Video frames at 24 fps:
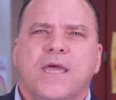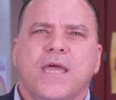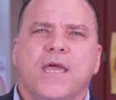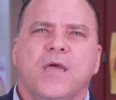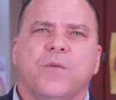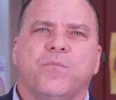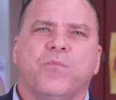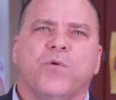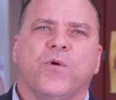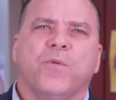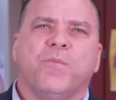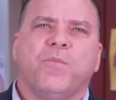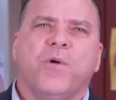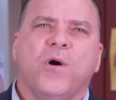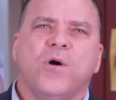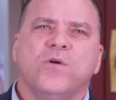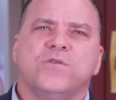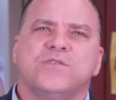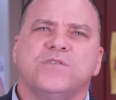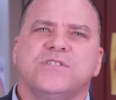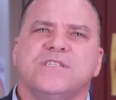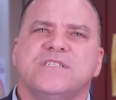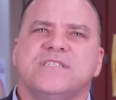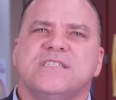It
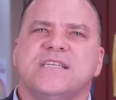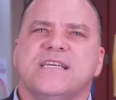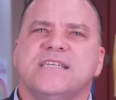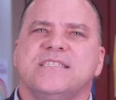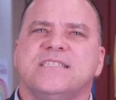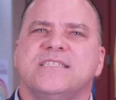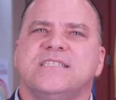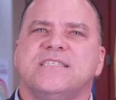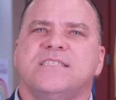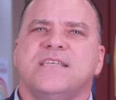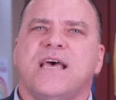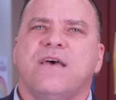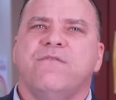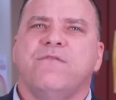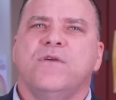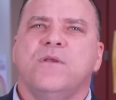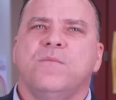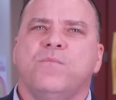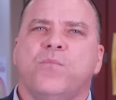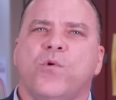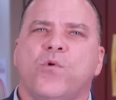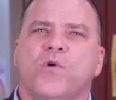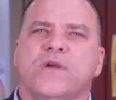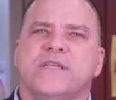proposes a
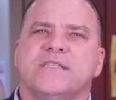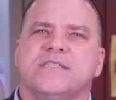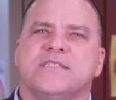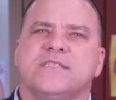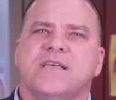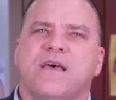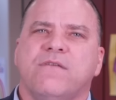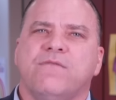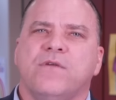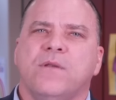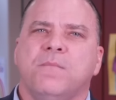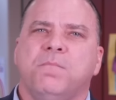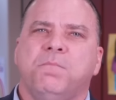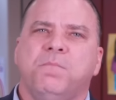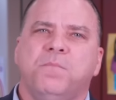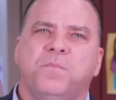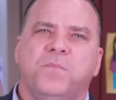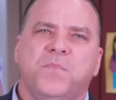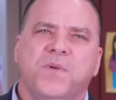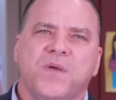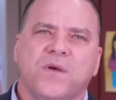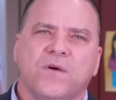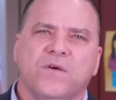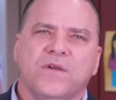$7.7
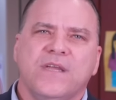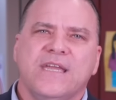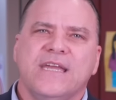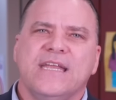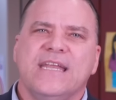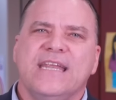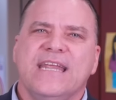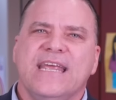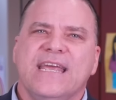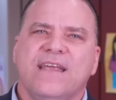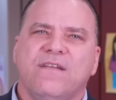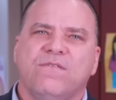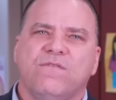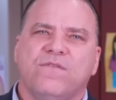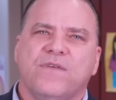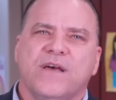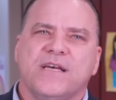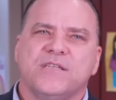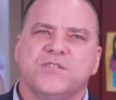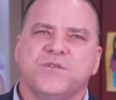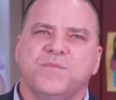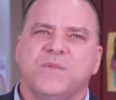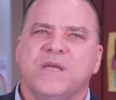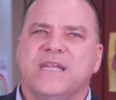billion
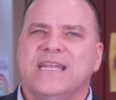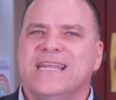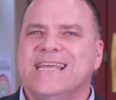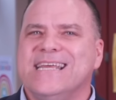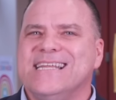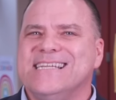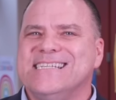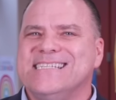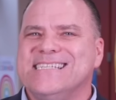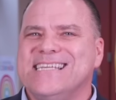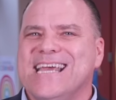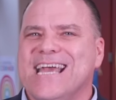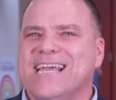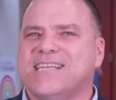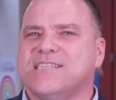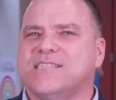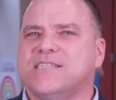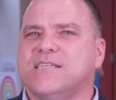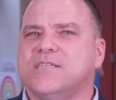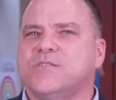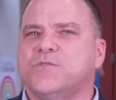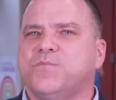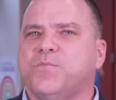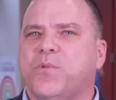investment in
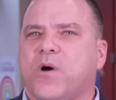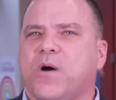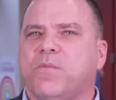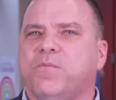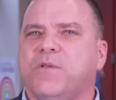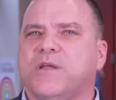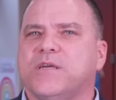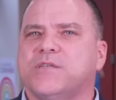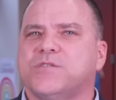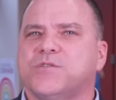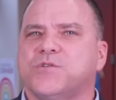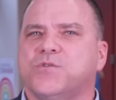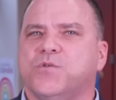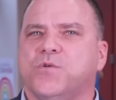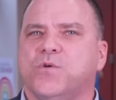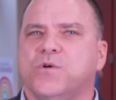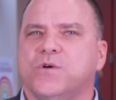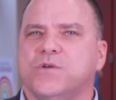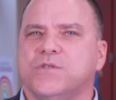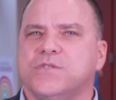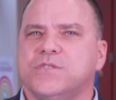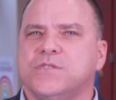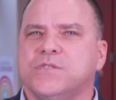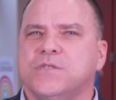Texas public
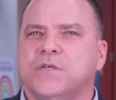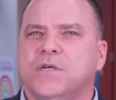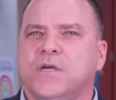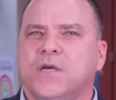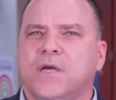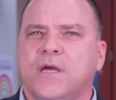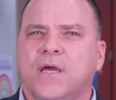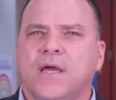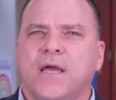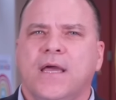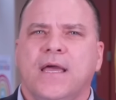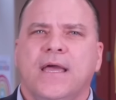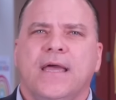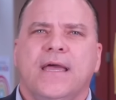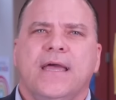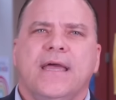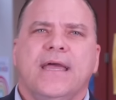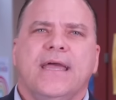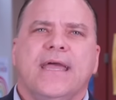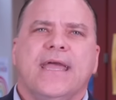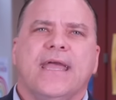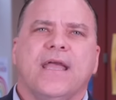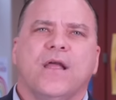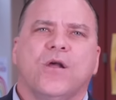schools,
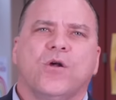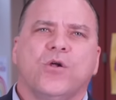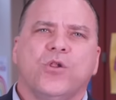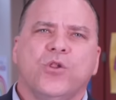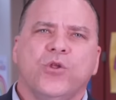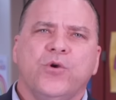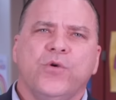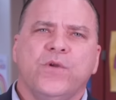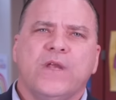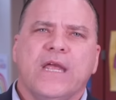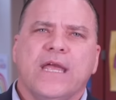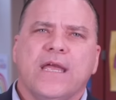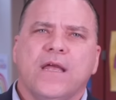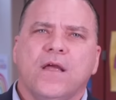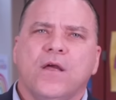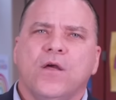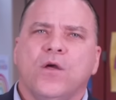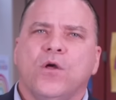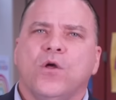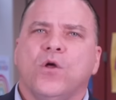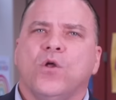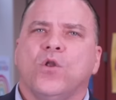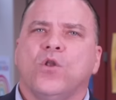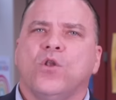including
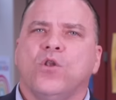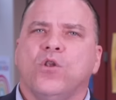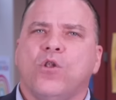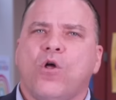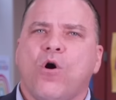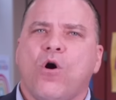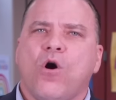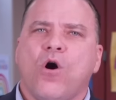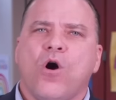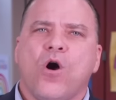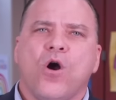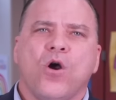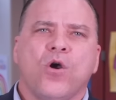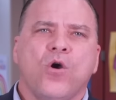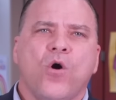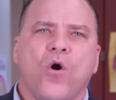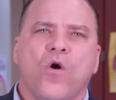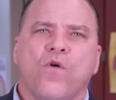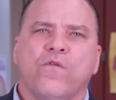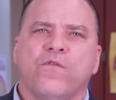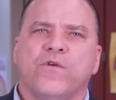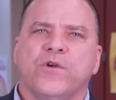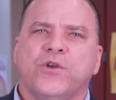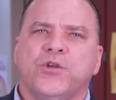long
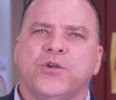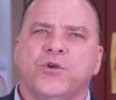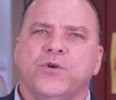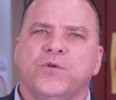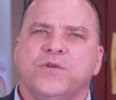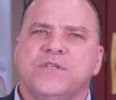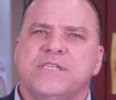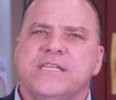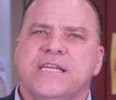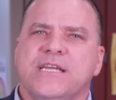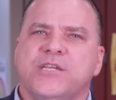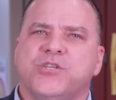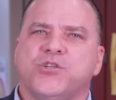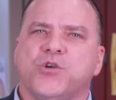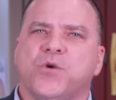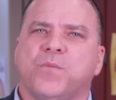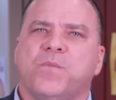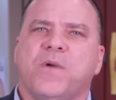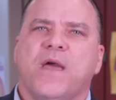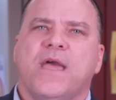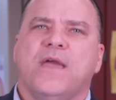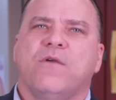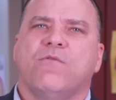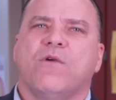overdue teacher
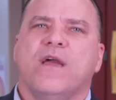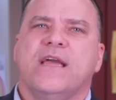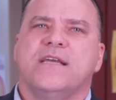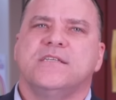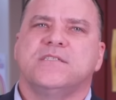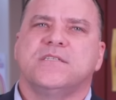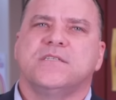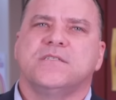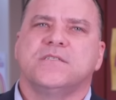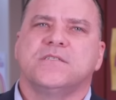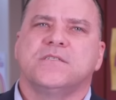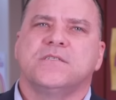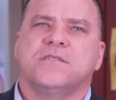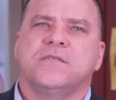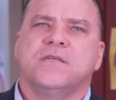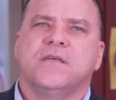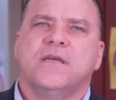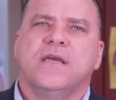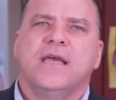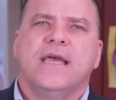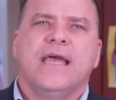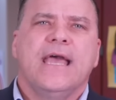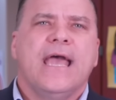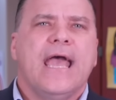pay raises
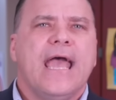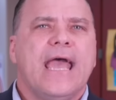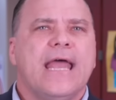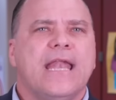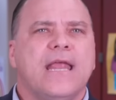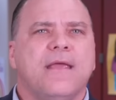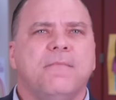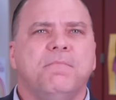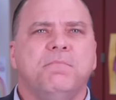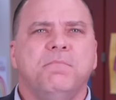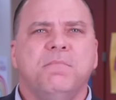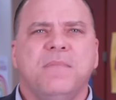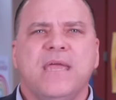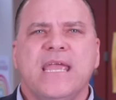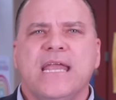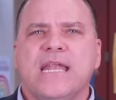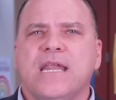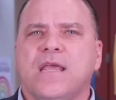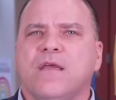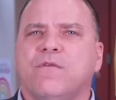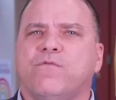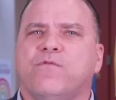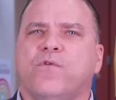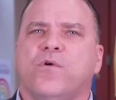and a
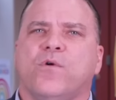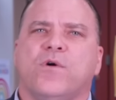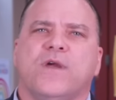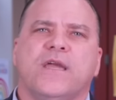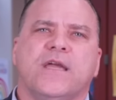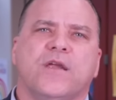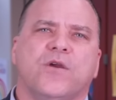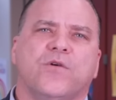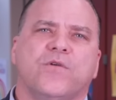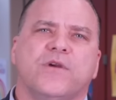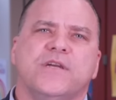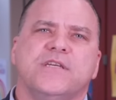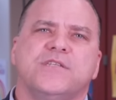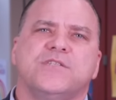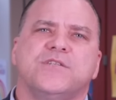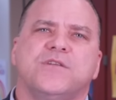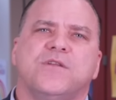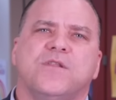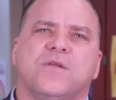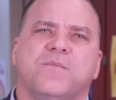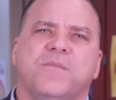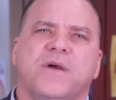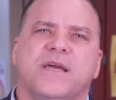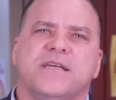meaningful increase
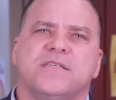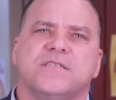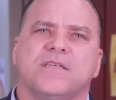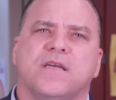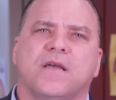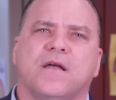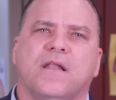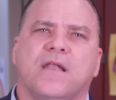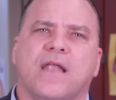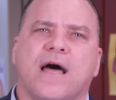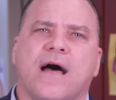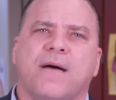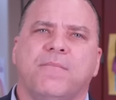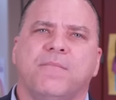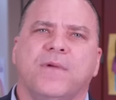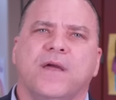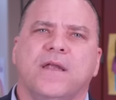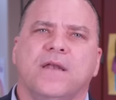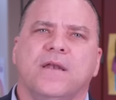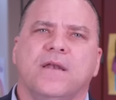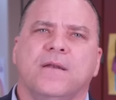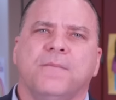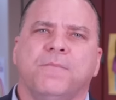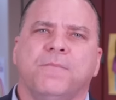to the basic allotment,